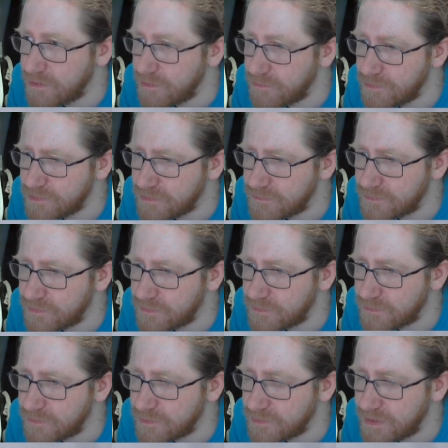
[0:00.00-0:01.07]
one of those.
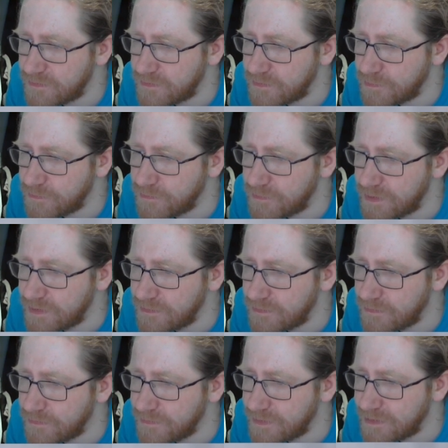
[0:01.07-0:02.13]
So it's red
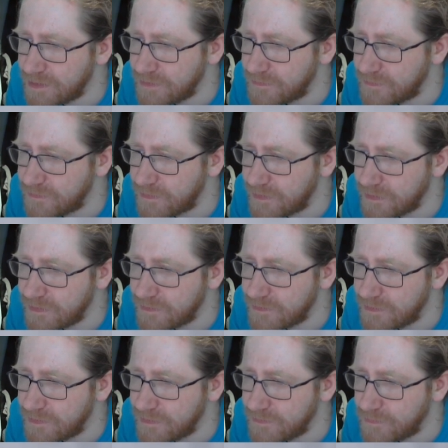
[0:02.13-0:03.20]
on the left side
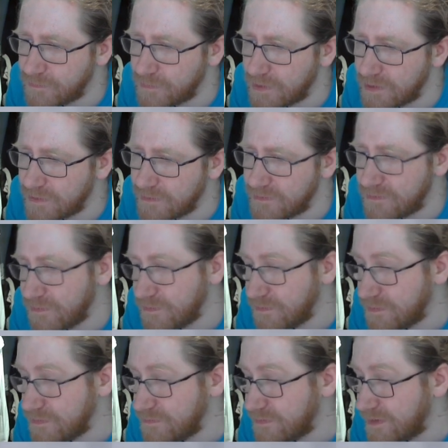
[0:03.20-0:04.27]
and white on
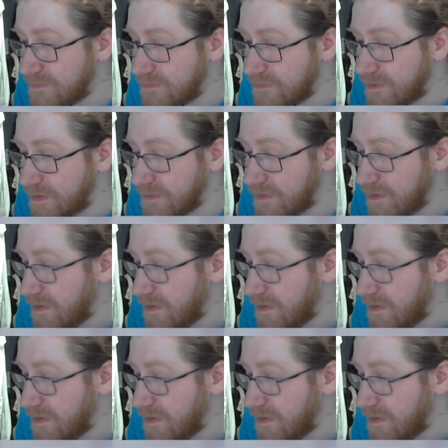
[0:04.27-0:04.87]
the right side.